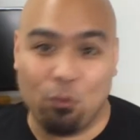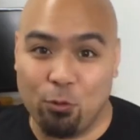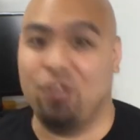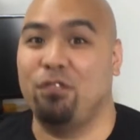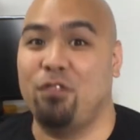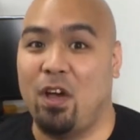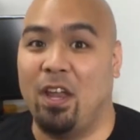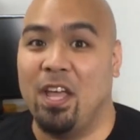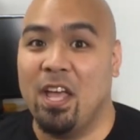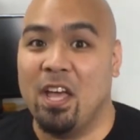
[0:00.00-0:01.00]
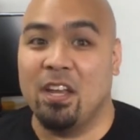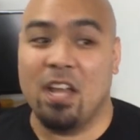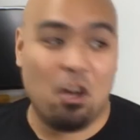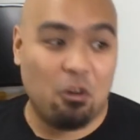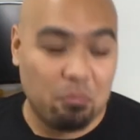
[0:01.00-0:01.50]
Really fun.
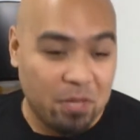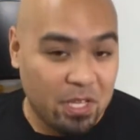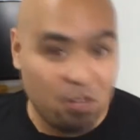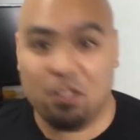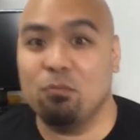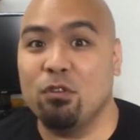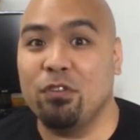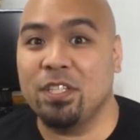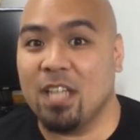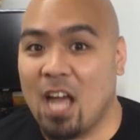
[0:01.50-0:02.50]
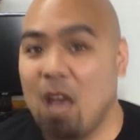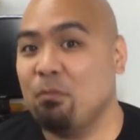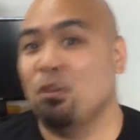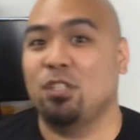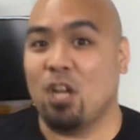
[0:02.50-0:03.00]
Now, here are the movies that
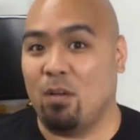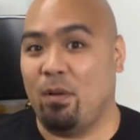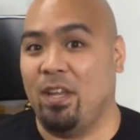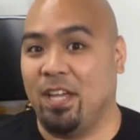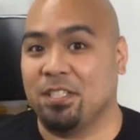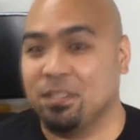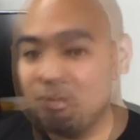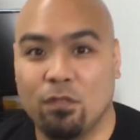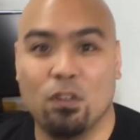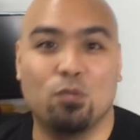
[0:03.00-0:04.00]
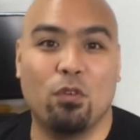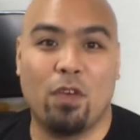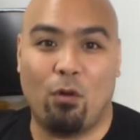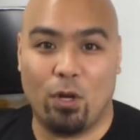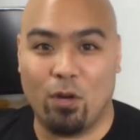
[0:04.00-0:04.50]
I'm going to talk about next. The first
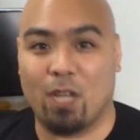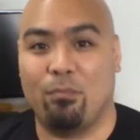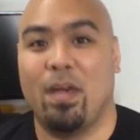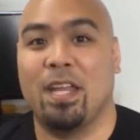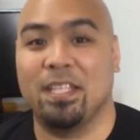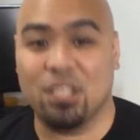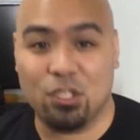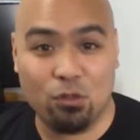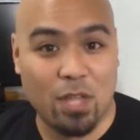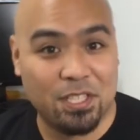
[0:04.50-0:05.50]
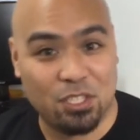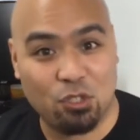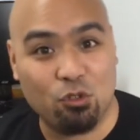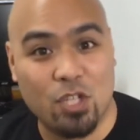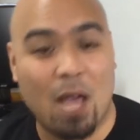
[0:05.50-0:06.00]
movie I want to recommend is a
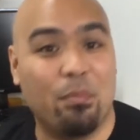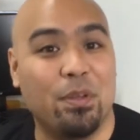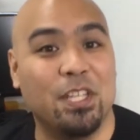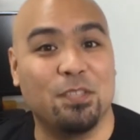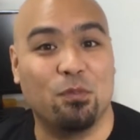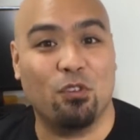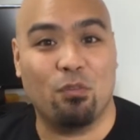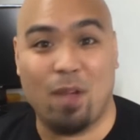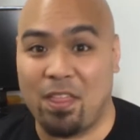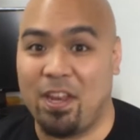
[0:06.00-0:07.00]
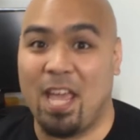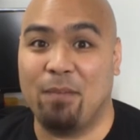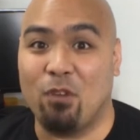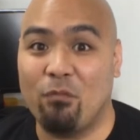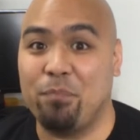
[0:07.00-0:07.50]
2002 Japanese movie by the
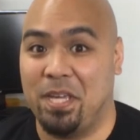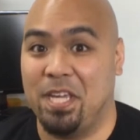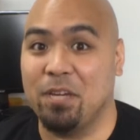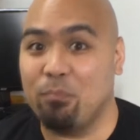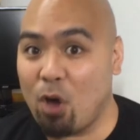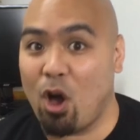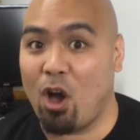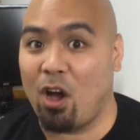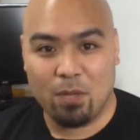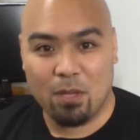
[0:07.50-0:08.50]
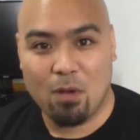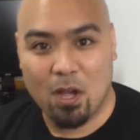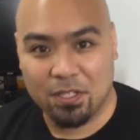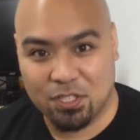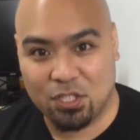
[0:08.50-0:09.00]
name of Ping Pong. Ping
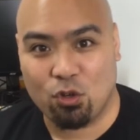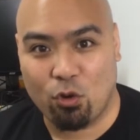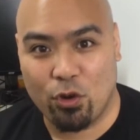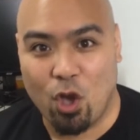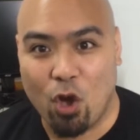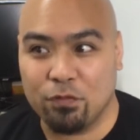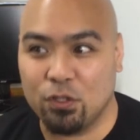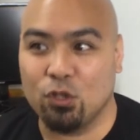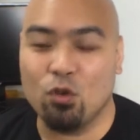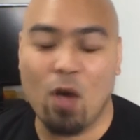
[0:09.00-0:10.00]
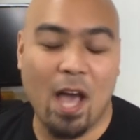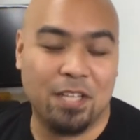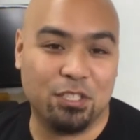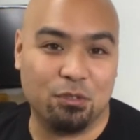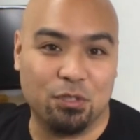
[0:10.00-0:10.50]
Pong is the story of two
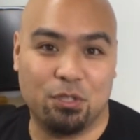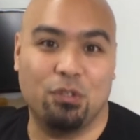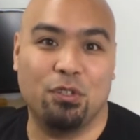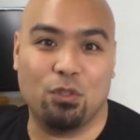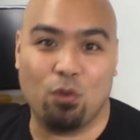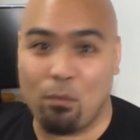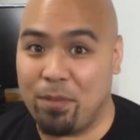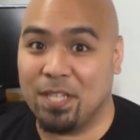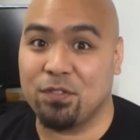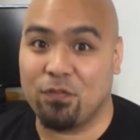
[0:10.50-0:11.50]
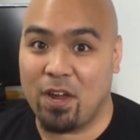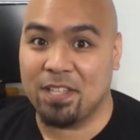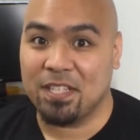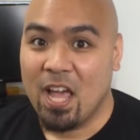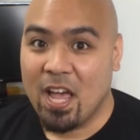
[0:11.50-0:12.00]
high school students who are best
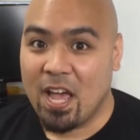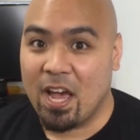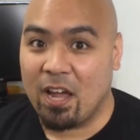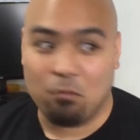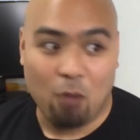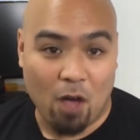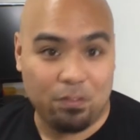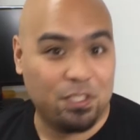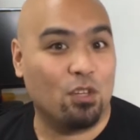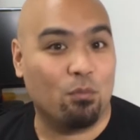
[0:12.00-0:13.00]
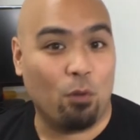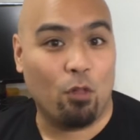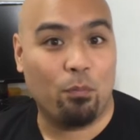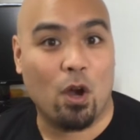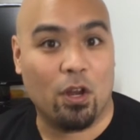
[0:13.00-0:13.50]
friends, and obviously they're
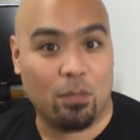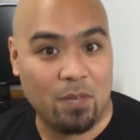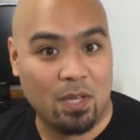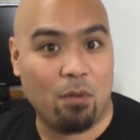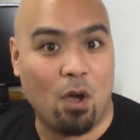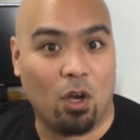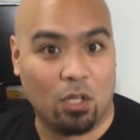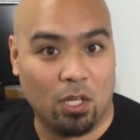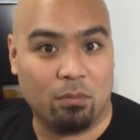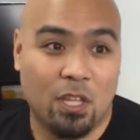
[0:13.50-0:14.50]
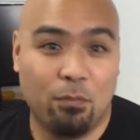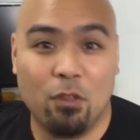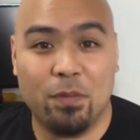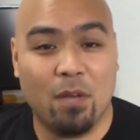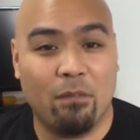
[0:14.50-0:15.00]
both part of the ping pong club. They
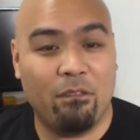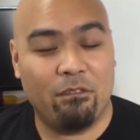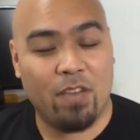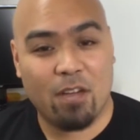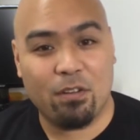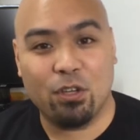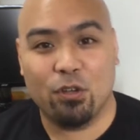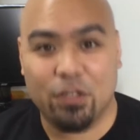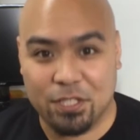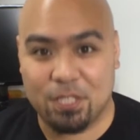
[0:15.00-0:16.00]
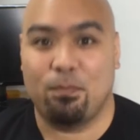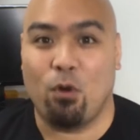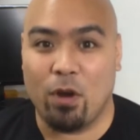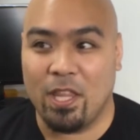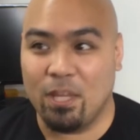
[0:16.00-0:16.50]
both become very good at the
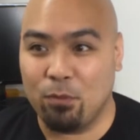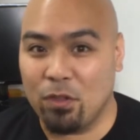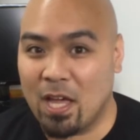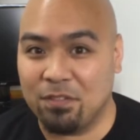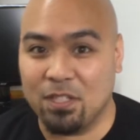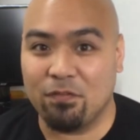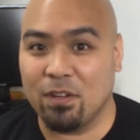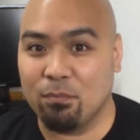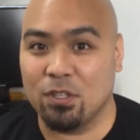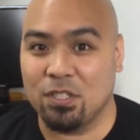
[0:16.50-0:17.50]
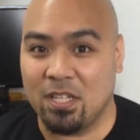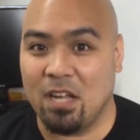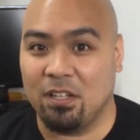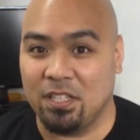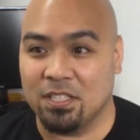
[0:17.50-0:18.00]
sport, and they both have differing
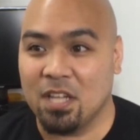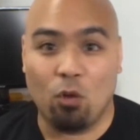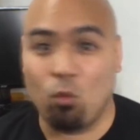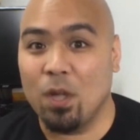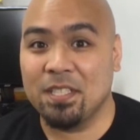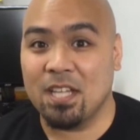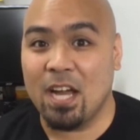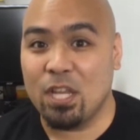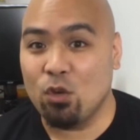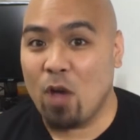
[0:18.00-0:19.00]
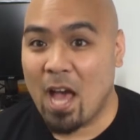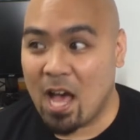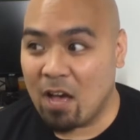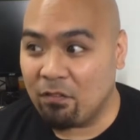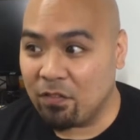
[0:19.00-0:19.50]
personalities. On one side, you
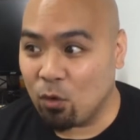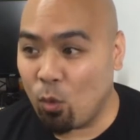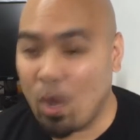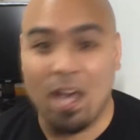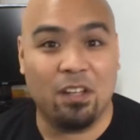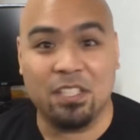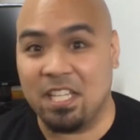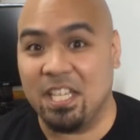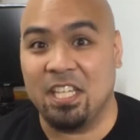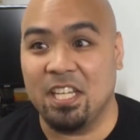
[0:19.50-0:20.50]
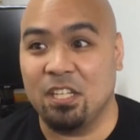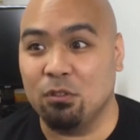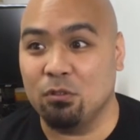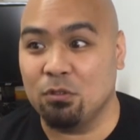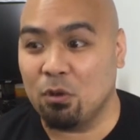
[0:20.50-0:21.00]
have the wild idiot
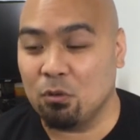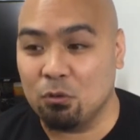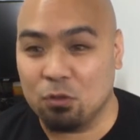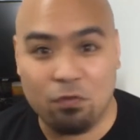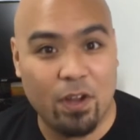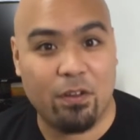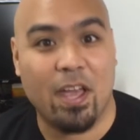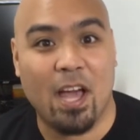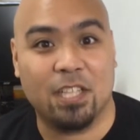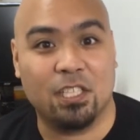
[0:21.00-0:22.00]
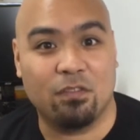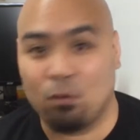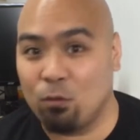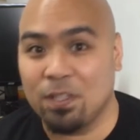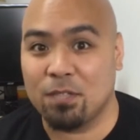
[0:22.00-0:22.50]
who's very active
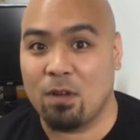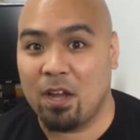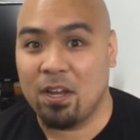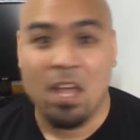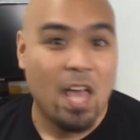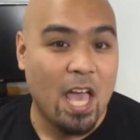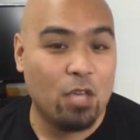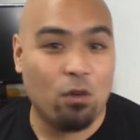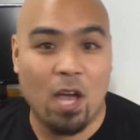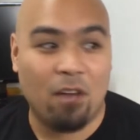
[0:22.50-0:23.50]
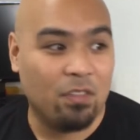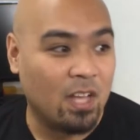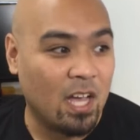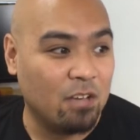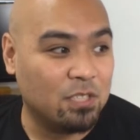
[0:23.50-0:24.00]
and runs around, and you have the
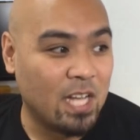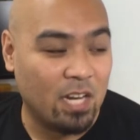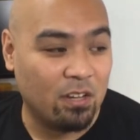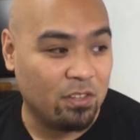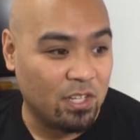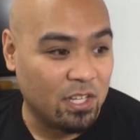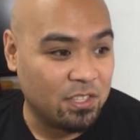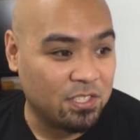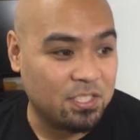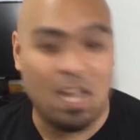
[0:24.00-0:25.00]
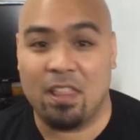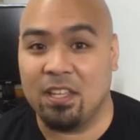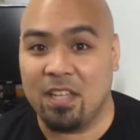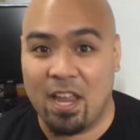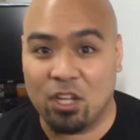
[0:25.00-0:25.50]
guy who's kind of the
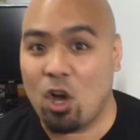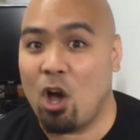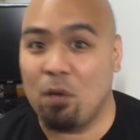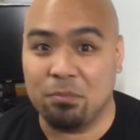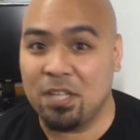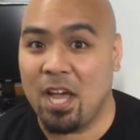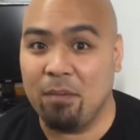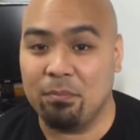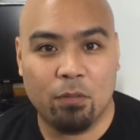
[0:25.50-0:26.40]
silent and calm type.